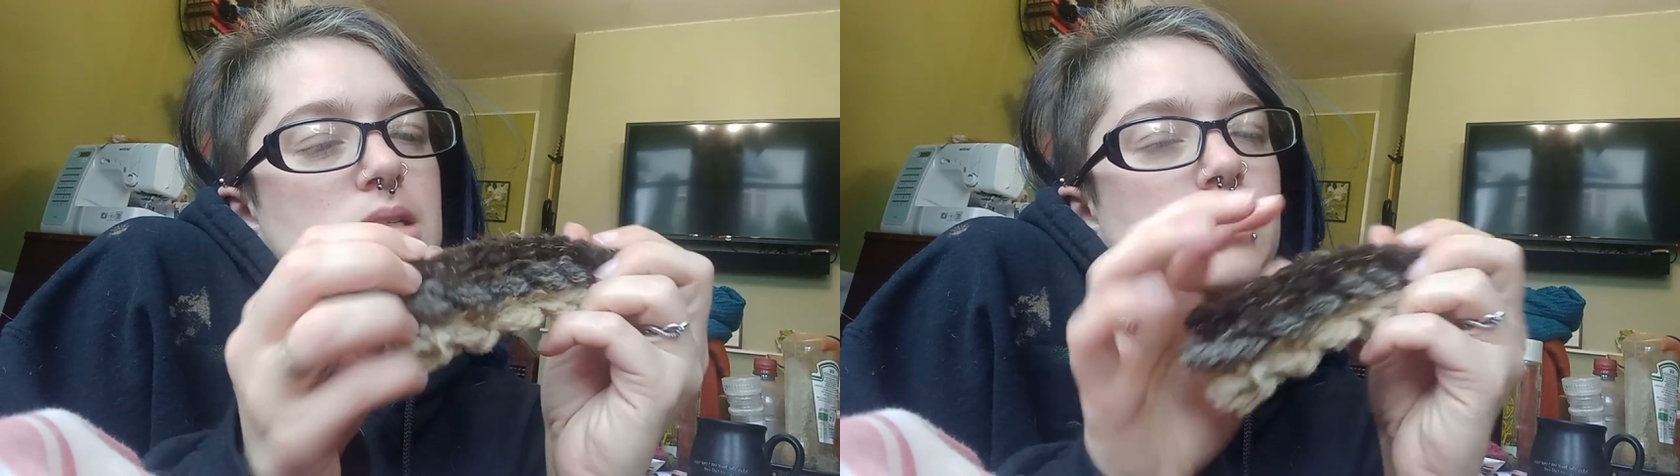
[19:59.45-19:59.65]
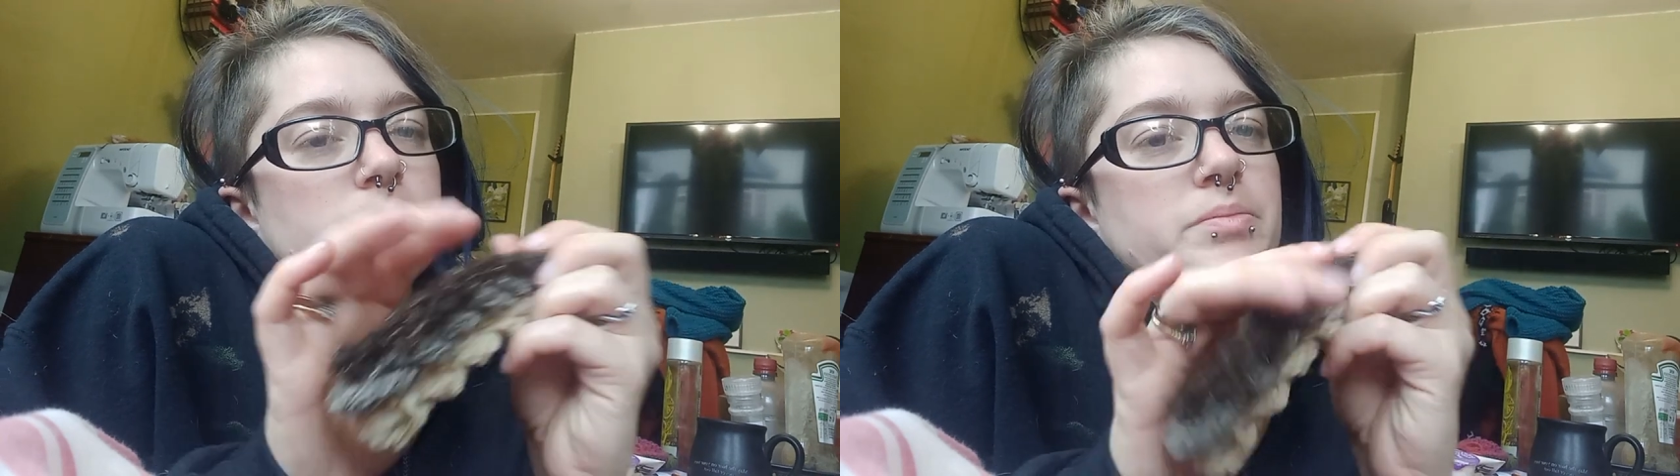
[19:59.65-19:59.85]

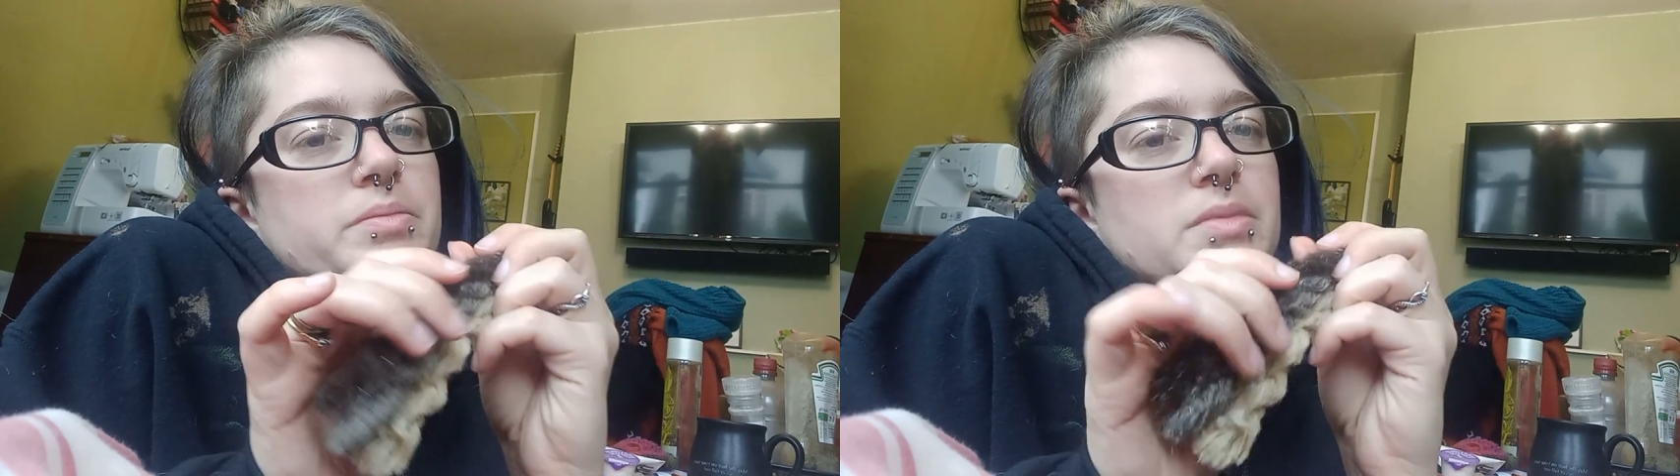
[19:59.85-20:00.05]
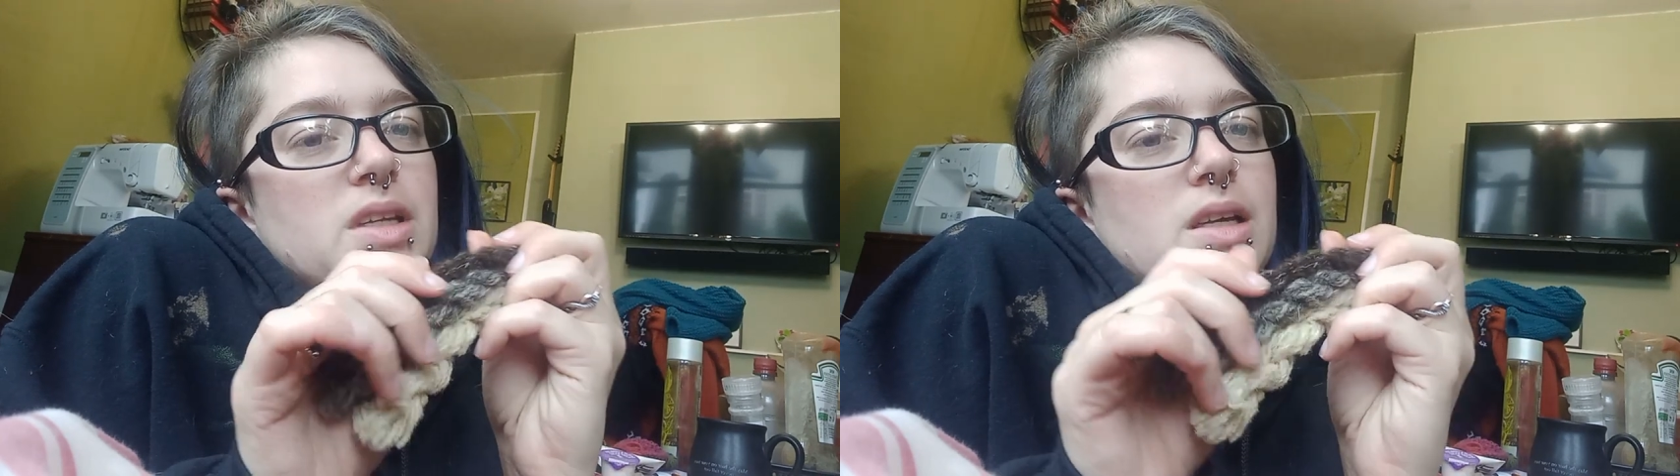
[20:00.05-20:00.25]
some
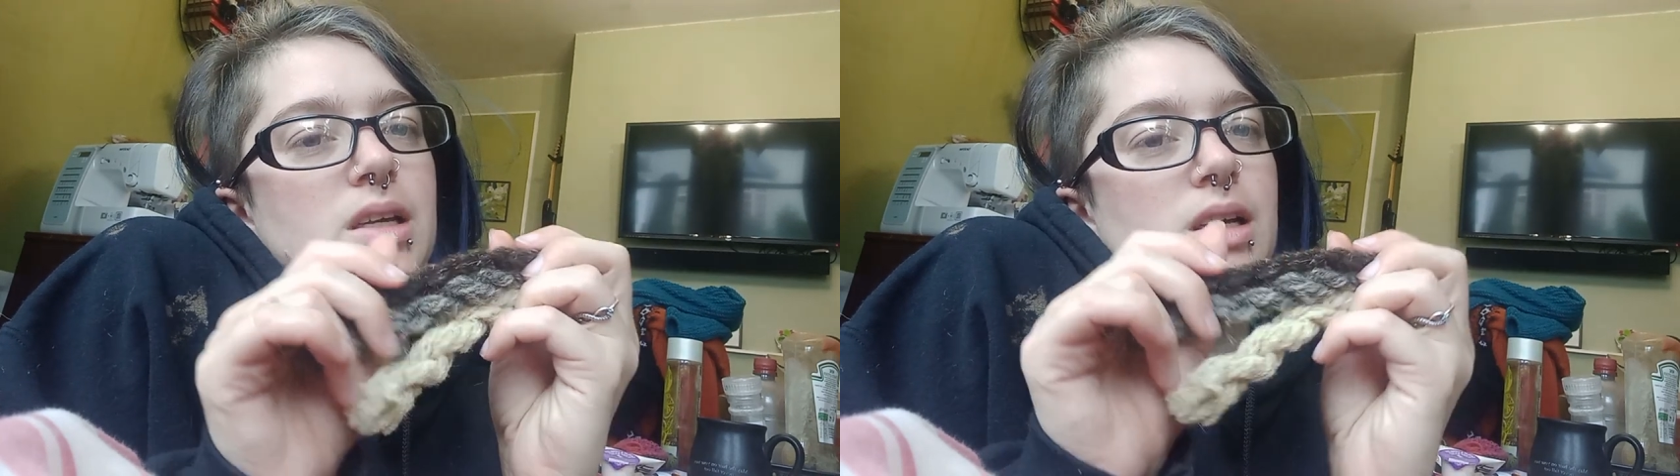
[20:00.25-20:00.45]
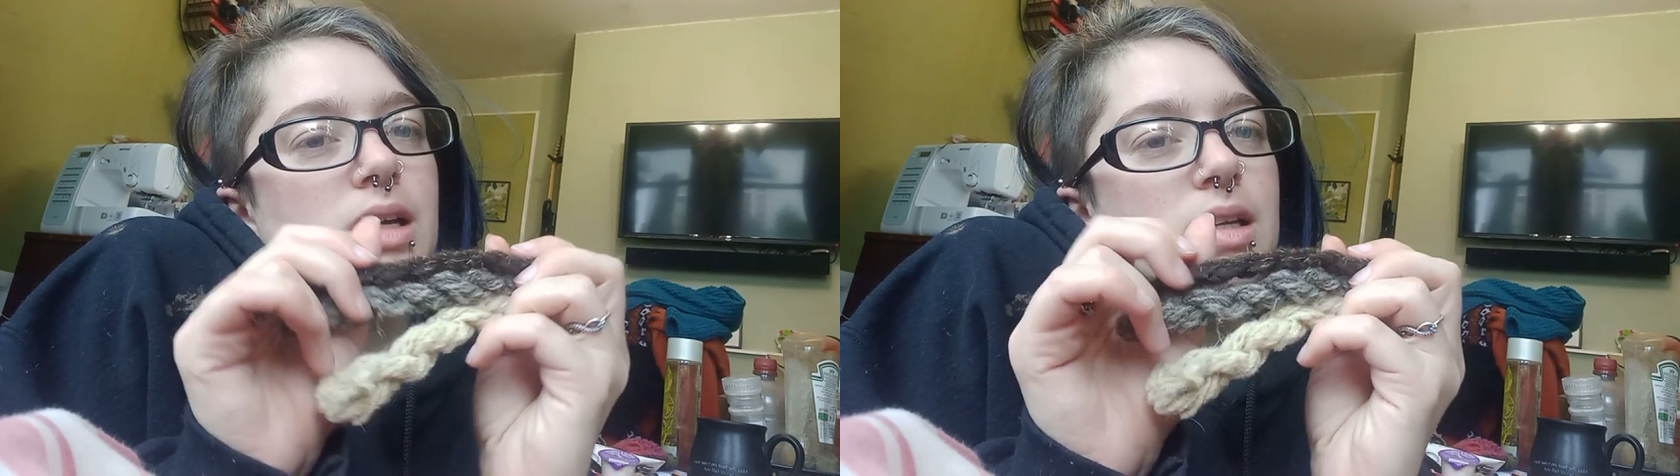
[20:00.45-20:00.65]

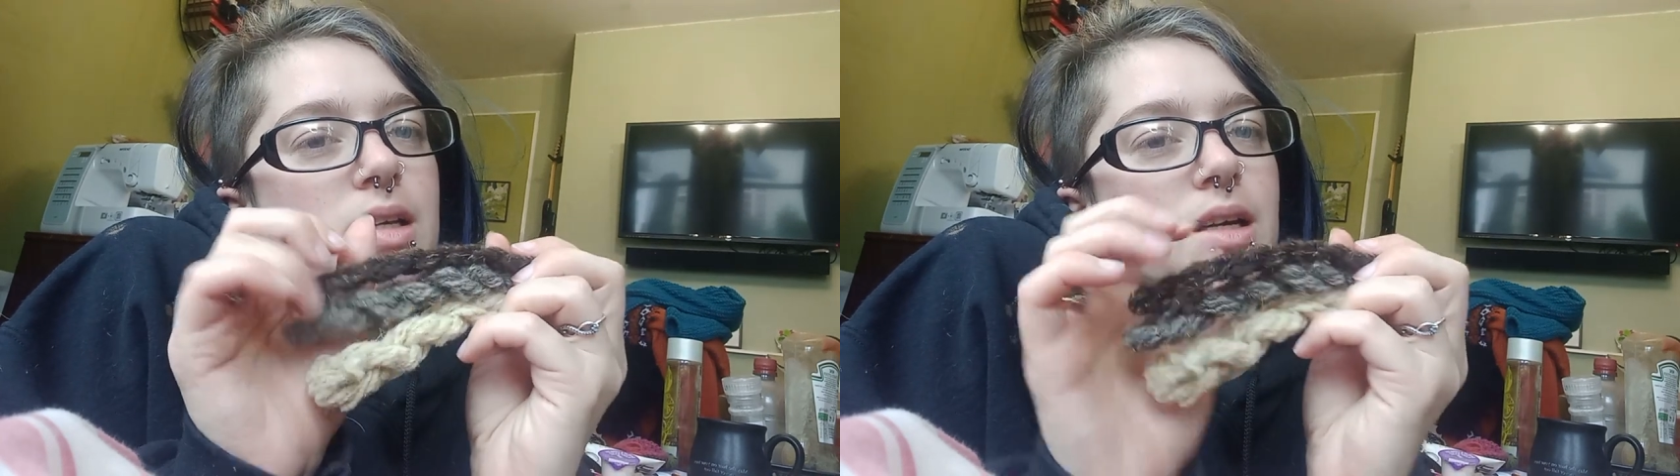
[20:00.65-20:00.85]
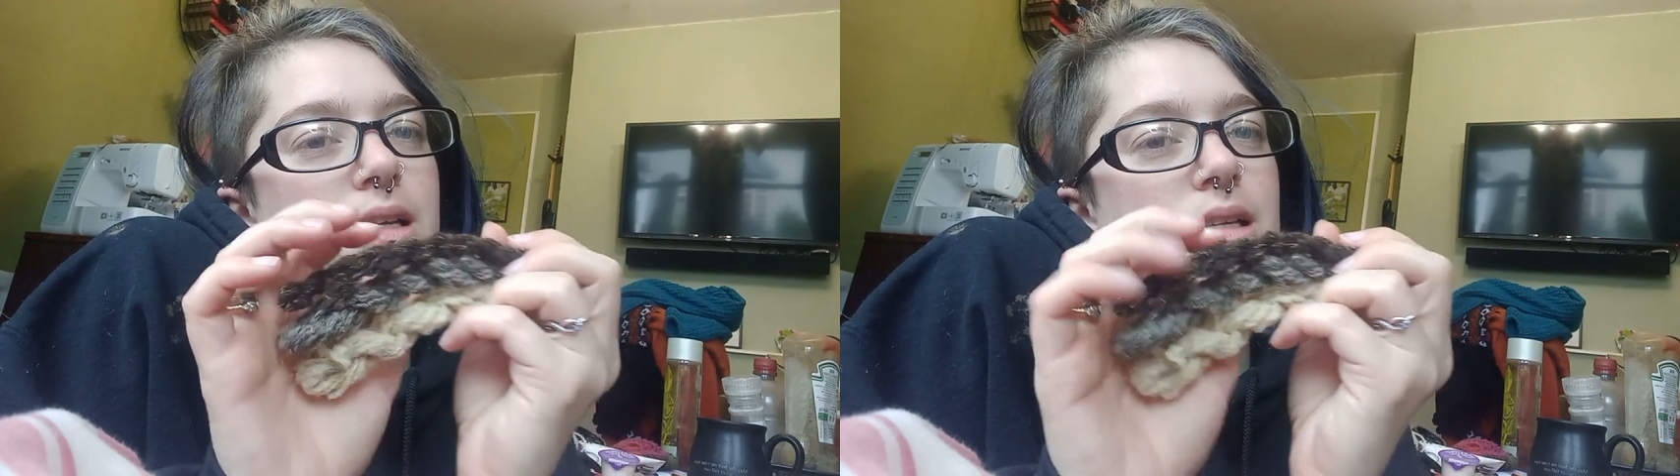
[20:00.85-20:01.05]

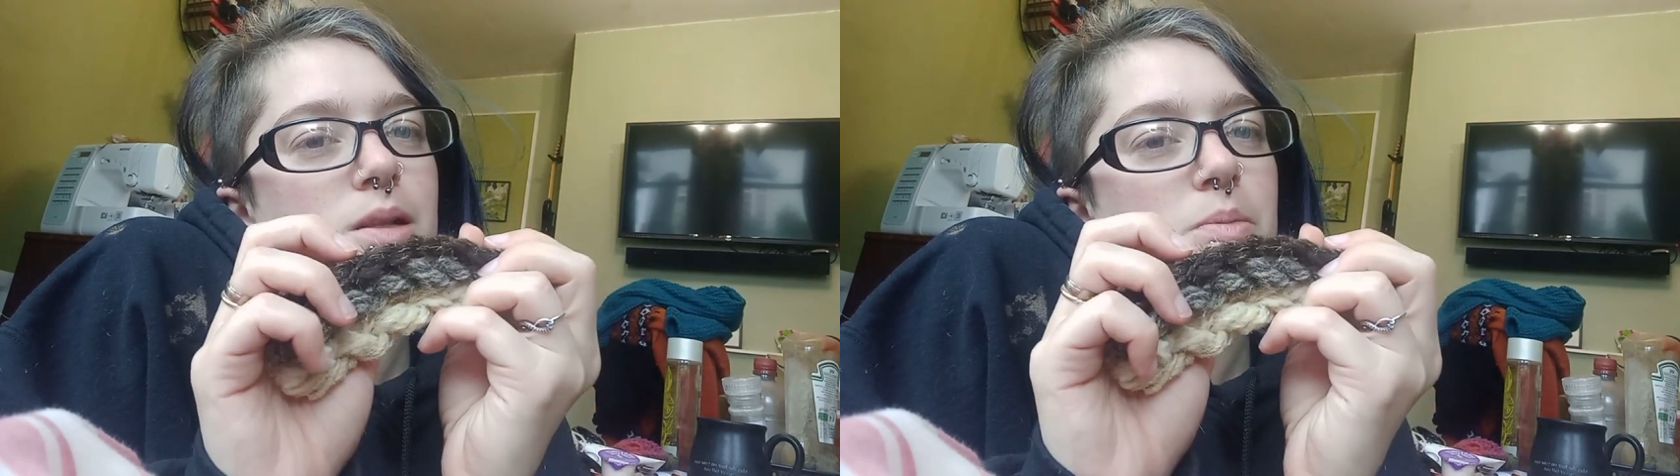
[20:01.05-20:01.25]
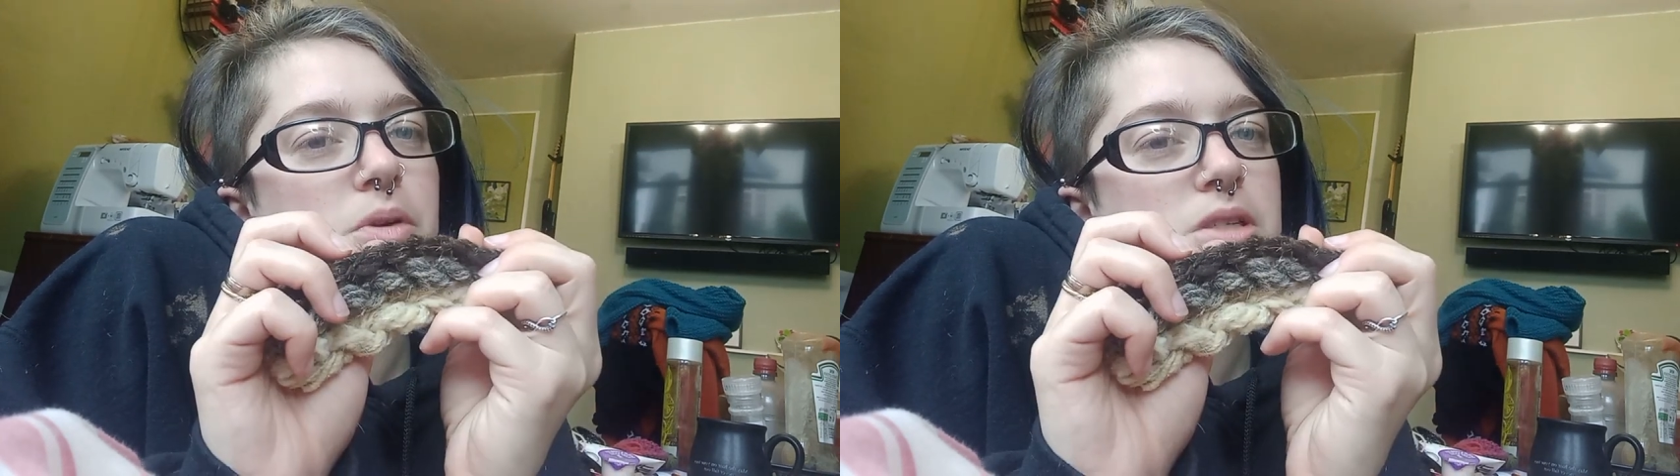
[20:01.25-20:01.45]
nice
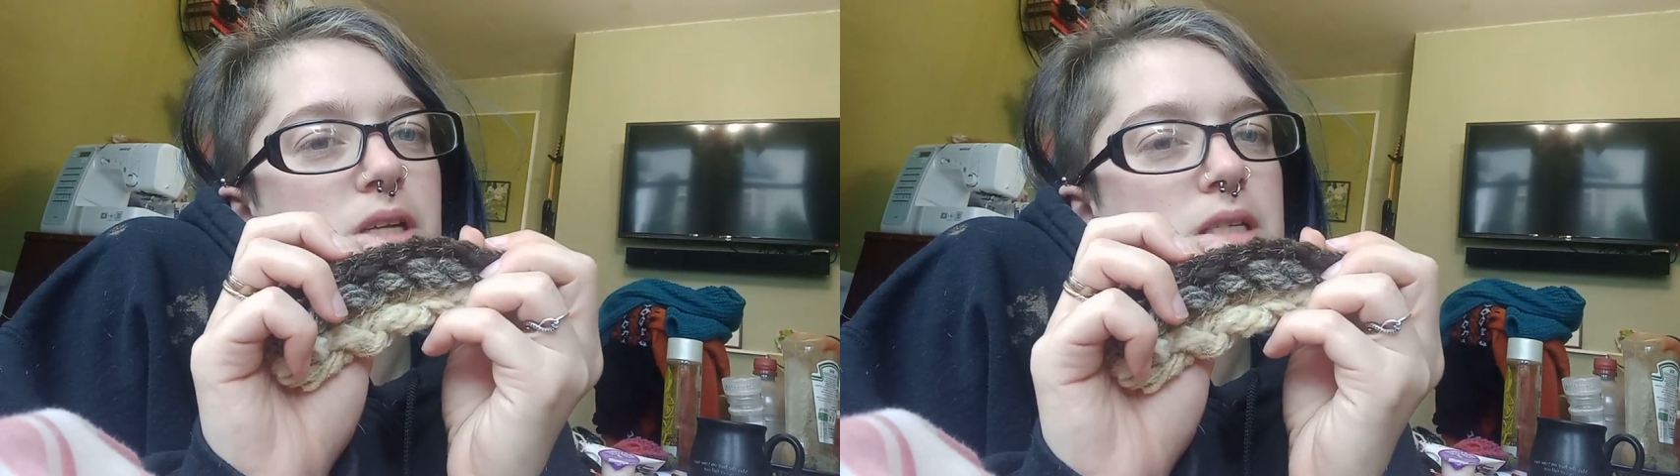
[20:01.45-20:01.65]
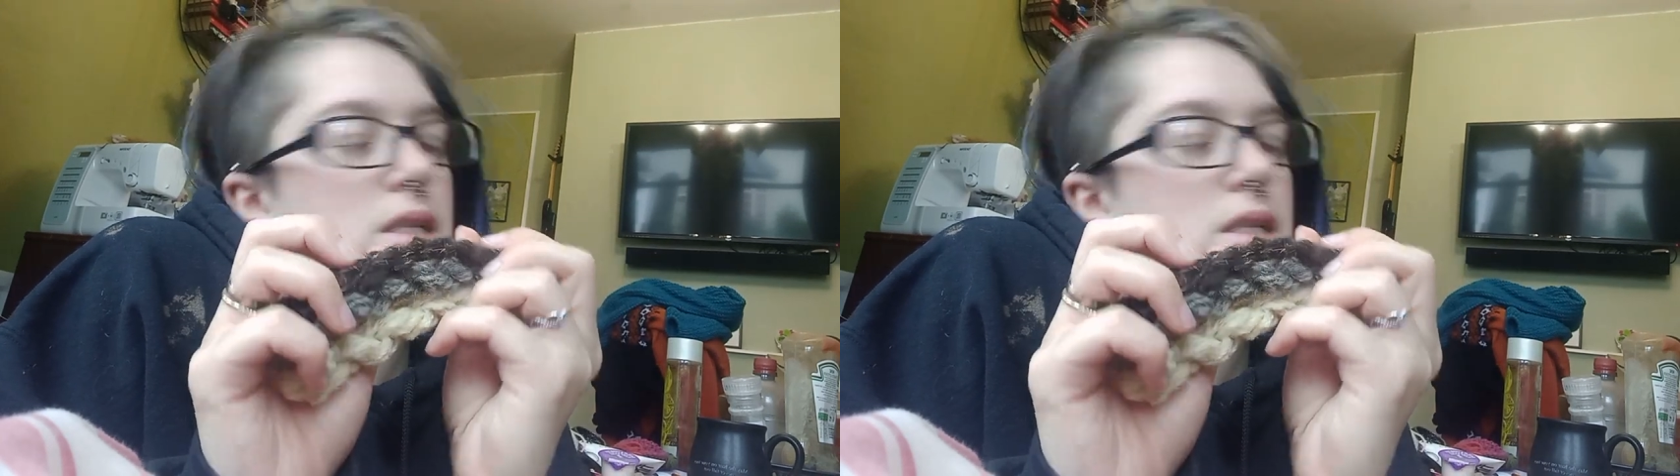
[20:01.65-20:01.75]
little project